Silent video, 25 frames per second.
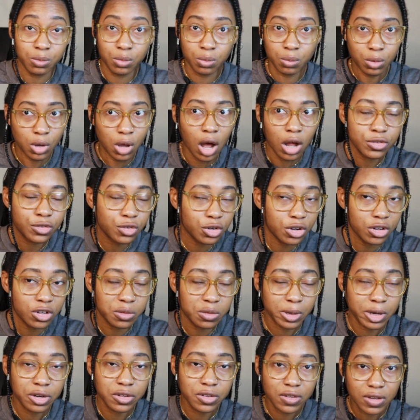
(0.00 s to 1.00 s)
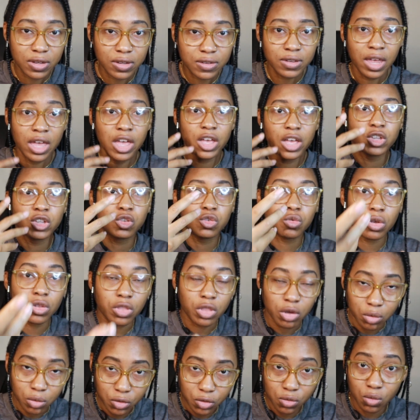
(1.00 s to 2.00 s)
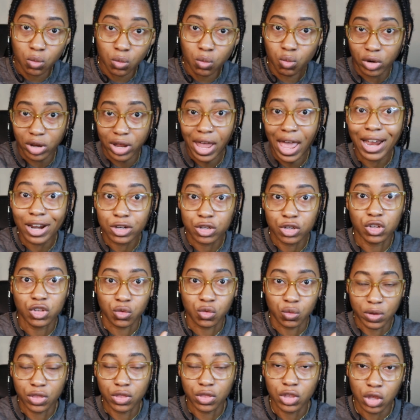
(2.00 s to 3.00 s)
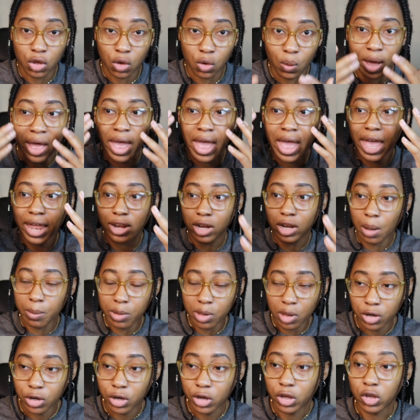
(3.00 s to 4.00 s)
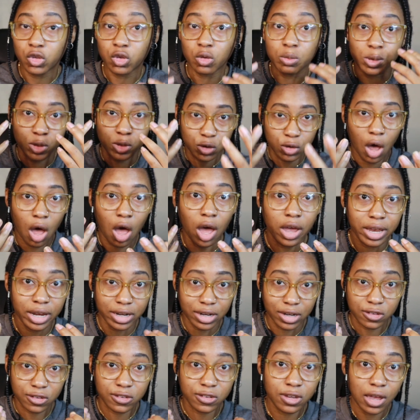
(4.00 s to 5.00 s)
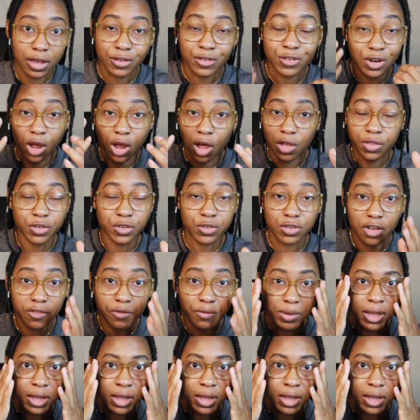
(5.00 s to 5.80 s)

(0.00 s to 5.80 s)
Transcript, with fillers: concert experiences is doing the reactions with you and coming on YouTube to talk and discuss and all this stuff,